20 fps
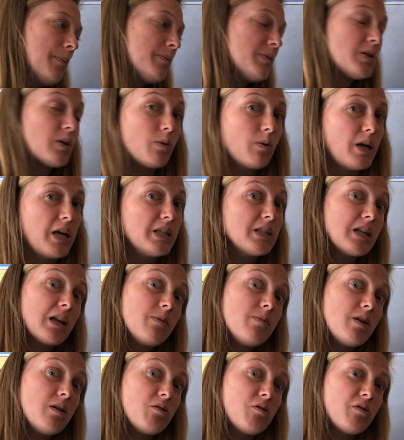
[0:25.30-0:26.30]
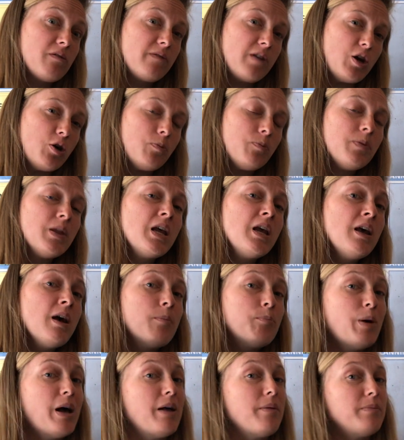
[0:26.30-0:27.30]
So it's going to be a review.
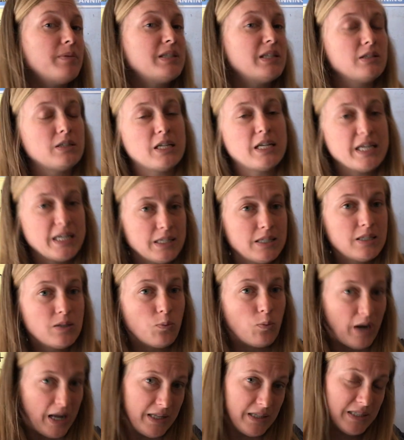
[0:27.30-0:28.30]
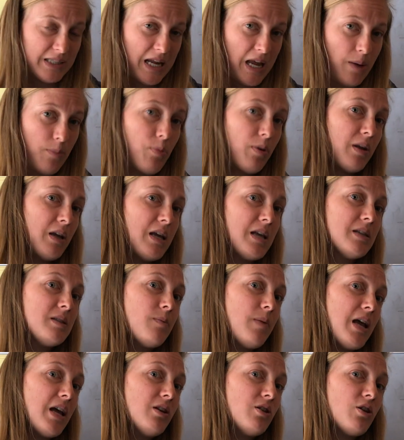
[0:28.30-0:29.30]
But since it is Wednesday, please
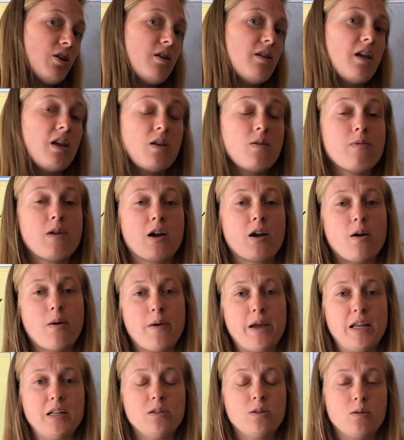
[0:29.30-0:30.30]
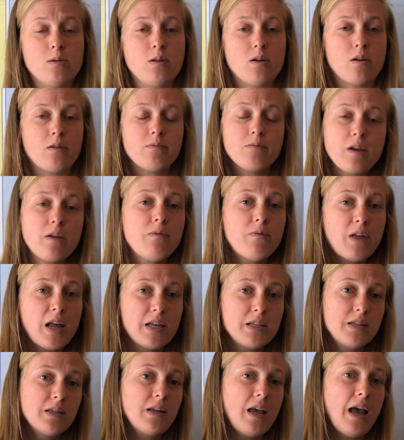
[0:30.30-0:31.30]
make sure that you are going to your
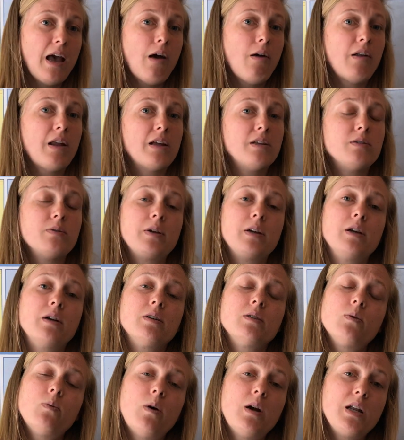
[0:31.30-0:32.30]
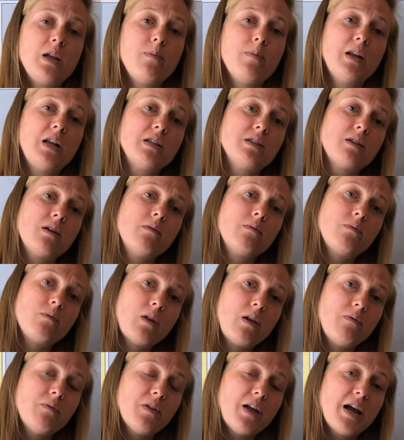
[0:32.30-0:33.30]
reflex account and doing your 20 minutes of
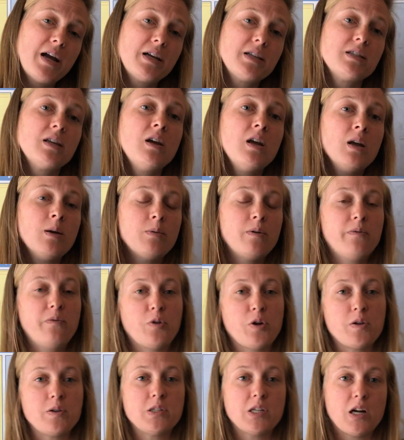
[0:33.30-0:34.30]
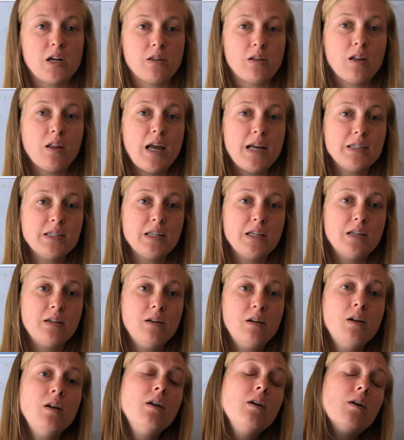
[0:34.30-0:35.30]
reflex before you start the
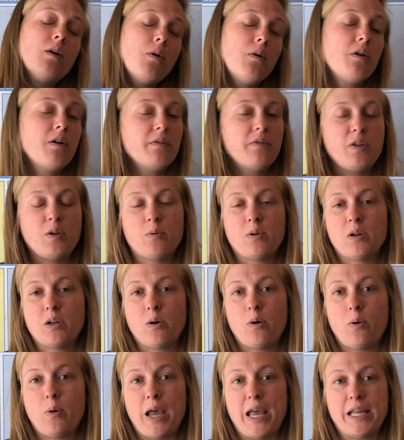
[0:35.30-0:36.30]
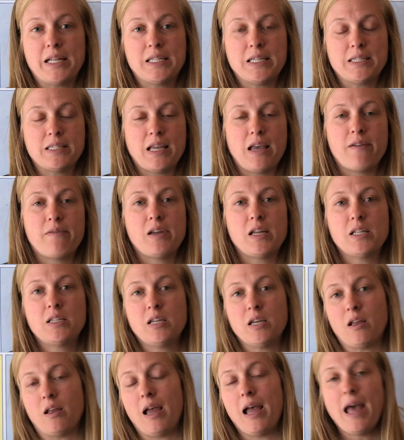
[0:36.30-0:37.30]
lesson. Or if you want to wait to save it
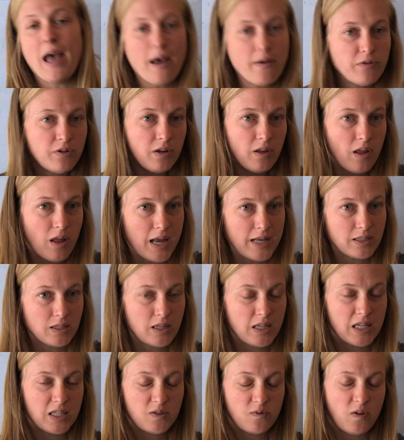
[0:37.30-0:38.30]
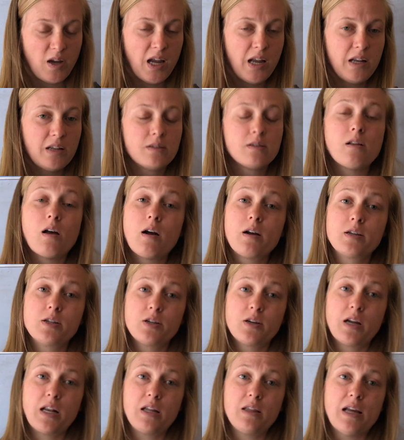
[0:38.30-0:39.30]
till after the lesson, that's fine, as long as
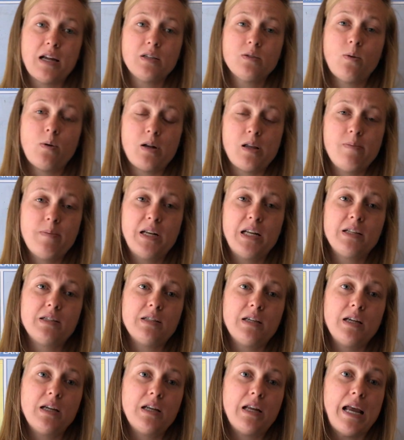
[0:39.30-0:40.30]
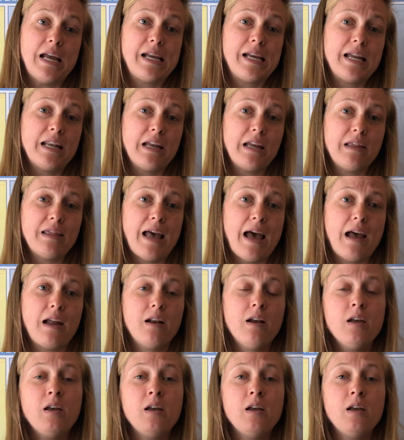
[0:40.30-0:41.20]
you're getting that 20 minutes in and getting that,